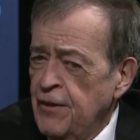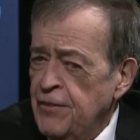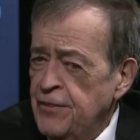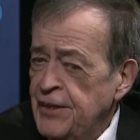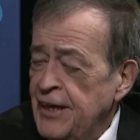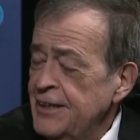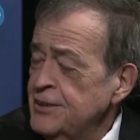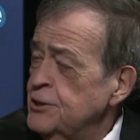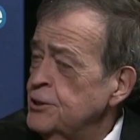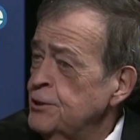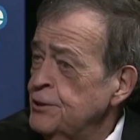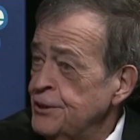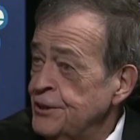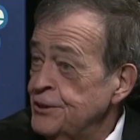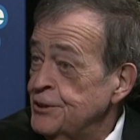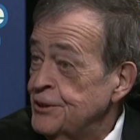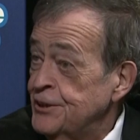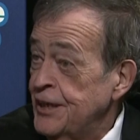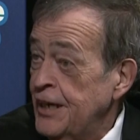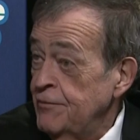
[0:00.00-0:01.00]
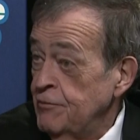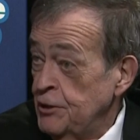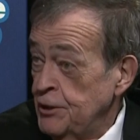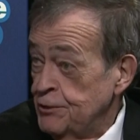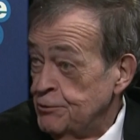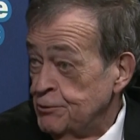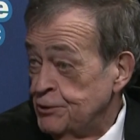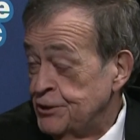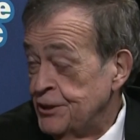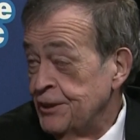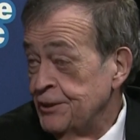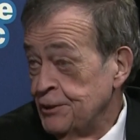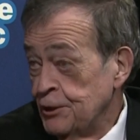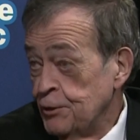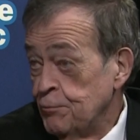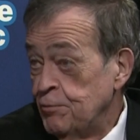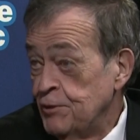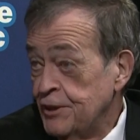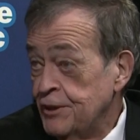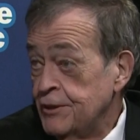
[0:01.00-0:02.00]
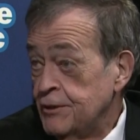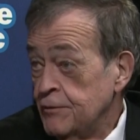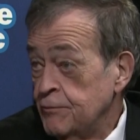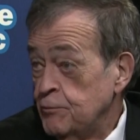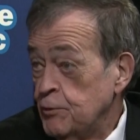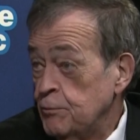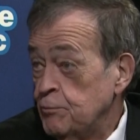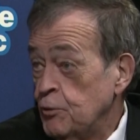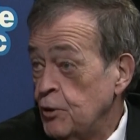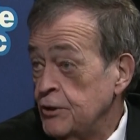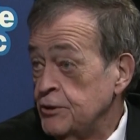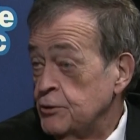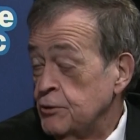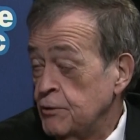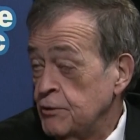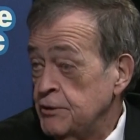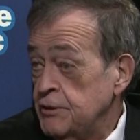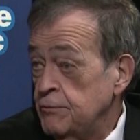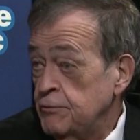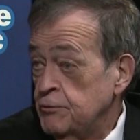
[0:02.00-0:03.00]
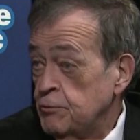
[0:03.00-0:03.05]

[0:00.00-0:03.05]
that turned into kind of an interesting little political football toward the,